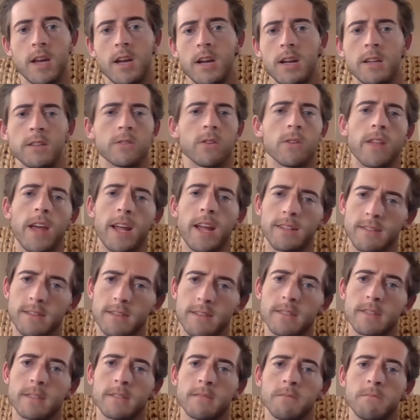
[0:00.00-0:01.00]
So that's
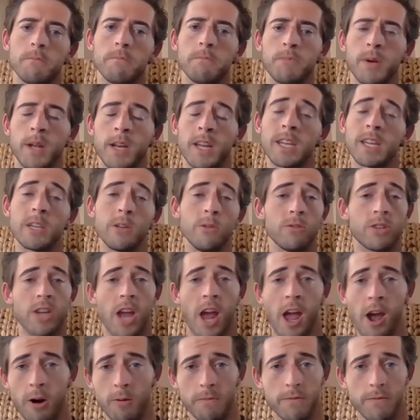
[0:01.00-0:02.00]
been a huge
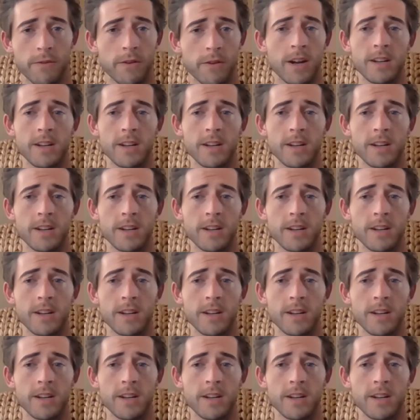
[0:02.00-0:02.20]
help for